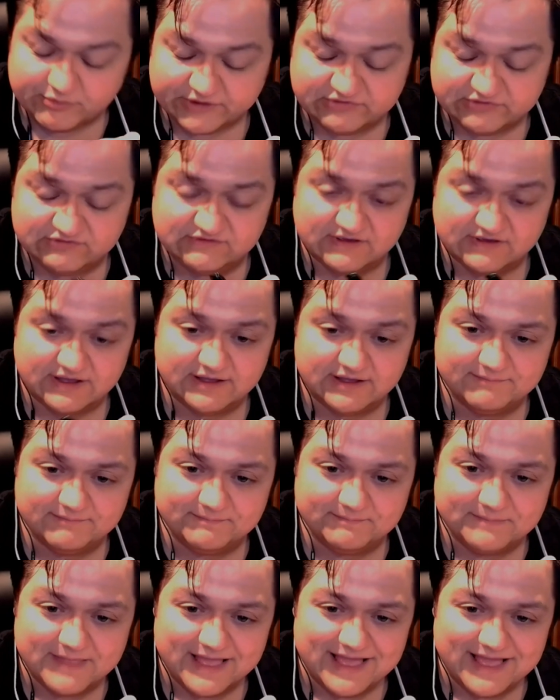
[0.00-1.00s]
But
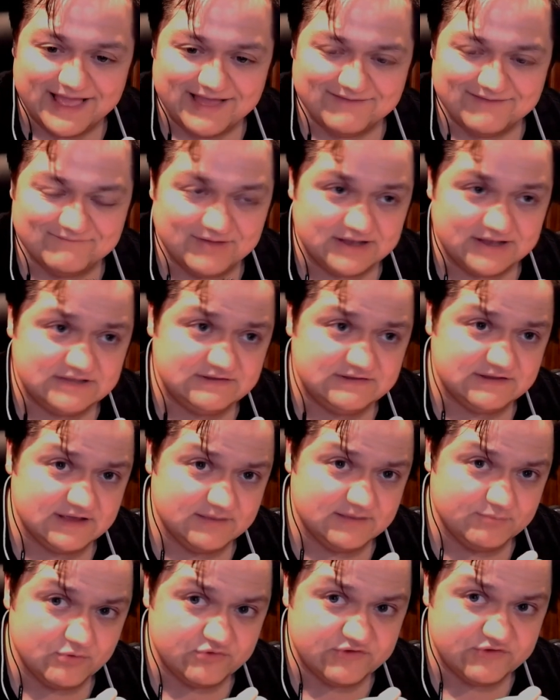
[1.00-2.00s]

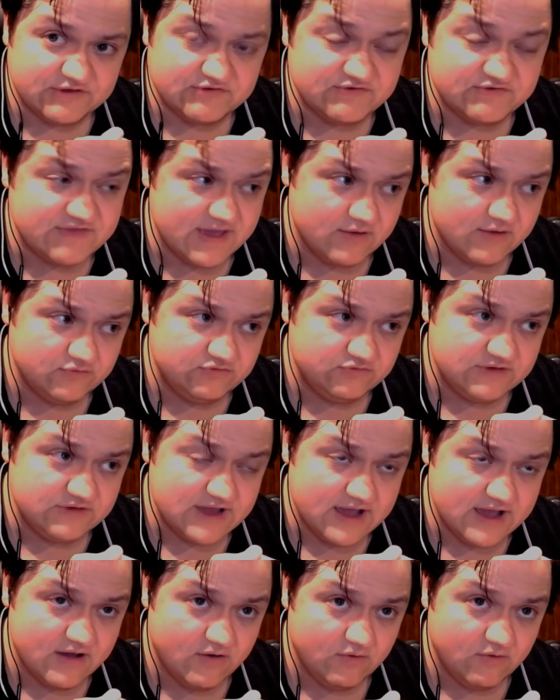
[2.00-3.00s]
book 6 is out
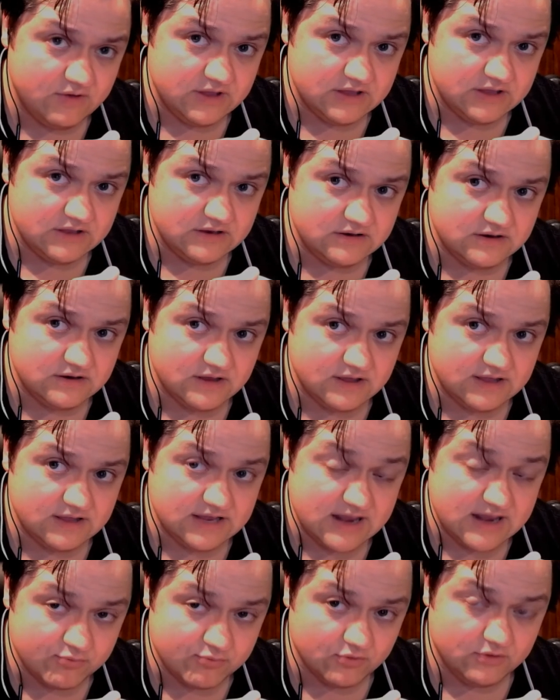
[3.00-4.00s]
now in
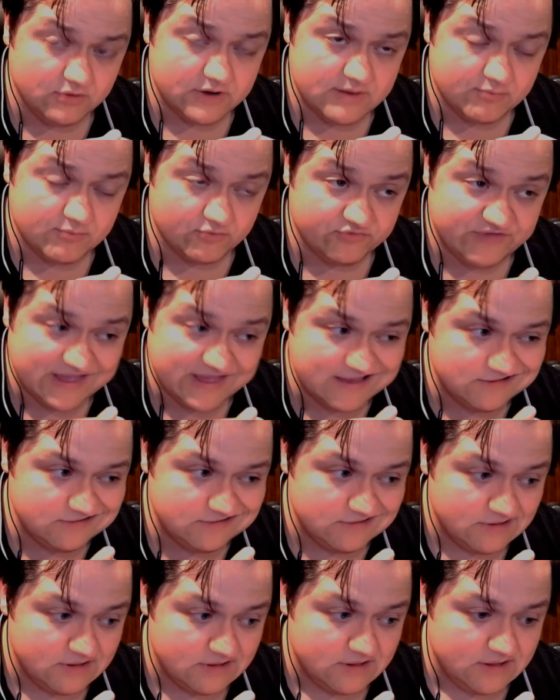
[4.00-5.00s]
April, on April 2nd,